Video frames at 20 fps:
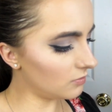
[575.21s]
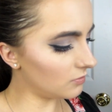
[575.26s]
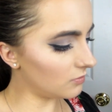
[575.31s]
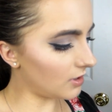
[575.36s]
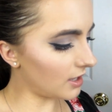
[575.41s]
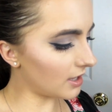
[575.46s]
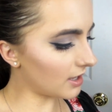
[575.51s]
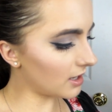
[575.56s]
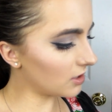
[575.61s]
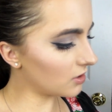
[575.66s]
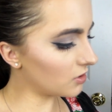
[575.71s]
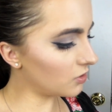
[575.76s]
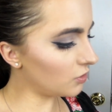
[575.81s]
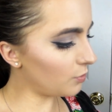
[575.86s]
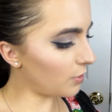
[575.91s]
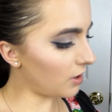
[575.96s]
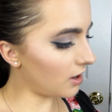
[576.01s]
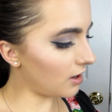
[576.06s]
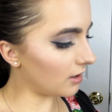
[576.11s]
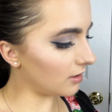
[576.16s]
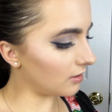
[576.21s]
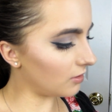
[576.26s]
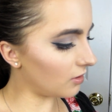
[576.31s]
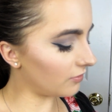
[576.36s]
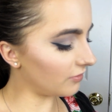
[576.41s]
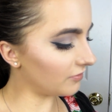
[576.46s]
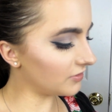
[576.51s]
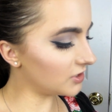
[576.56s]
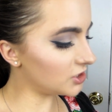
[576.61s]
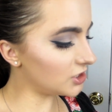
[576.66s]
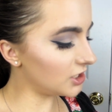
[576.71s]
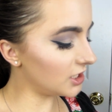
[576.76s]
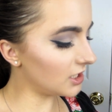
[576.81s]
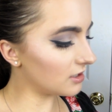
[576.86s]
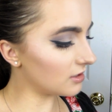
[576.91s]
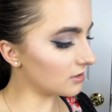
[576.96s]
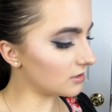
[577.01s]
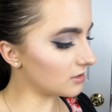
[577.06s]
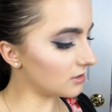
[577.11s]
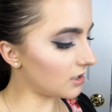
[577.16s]
Ooh, I got a coupon off of the
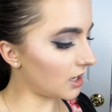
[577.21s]
Schick